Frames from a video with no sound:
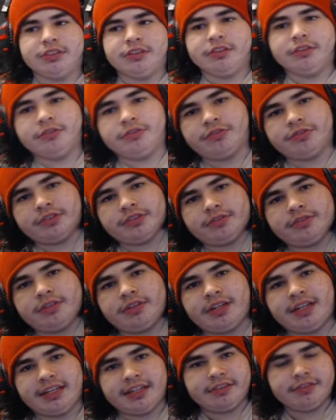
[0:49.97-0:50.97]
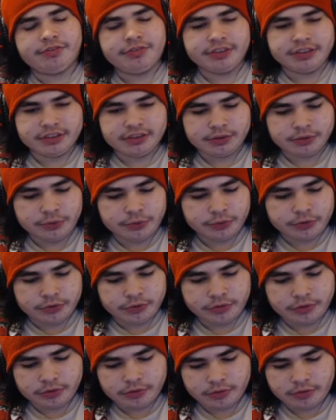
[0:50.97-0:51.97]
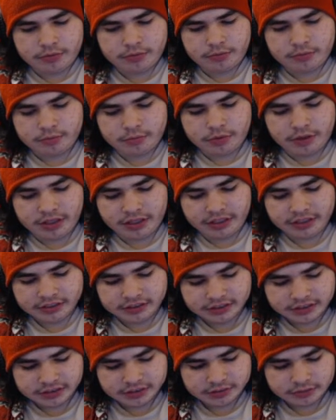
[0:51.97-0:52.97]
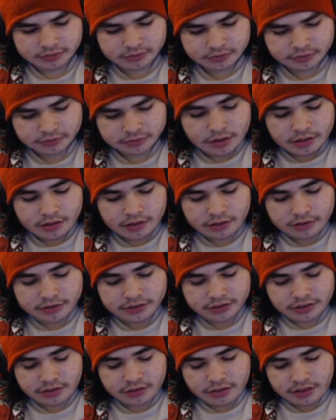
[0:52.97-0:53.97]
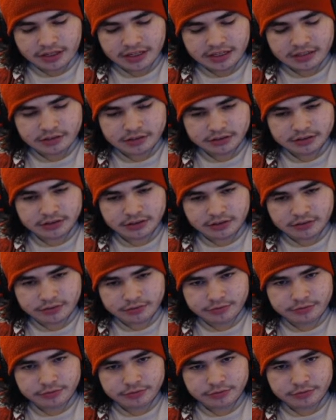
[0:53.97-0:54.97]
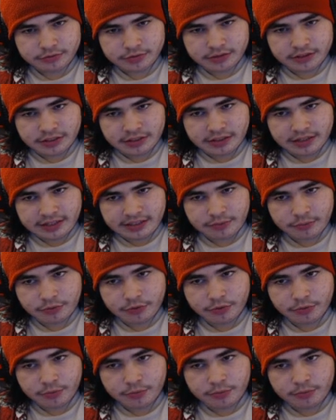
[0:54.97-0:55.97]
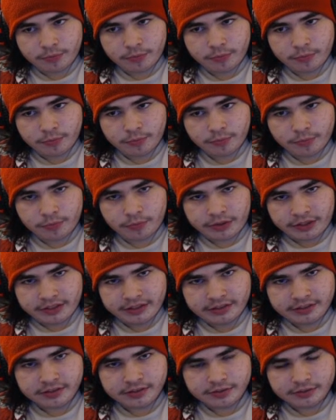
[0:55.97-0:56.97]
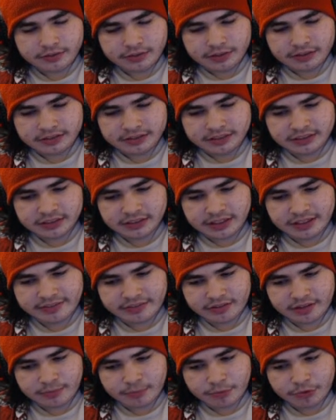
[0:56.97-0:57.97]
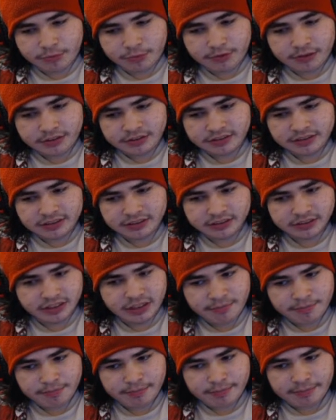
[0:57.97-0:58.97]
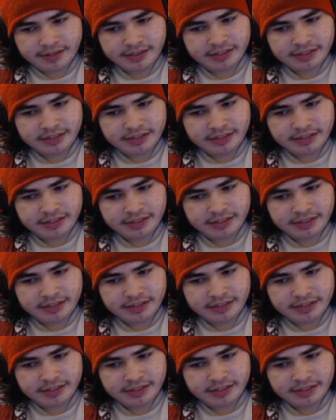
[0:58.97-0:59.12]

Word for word: of like physical things, there's a lot of stuff that I don't like because I could have a lot more. But honestly, it's not, my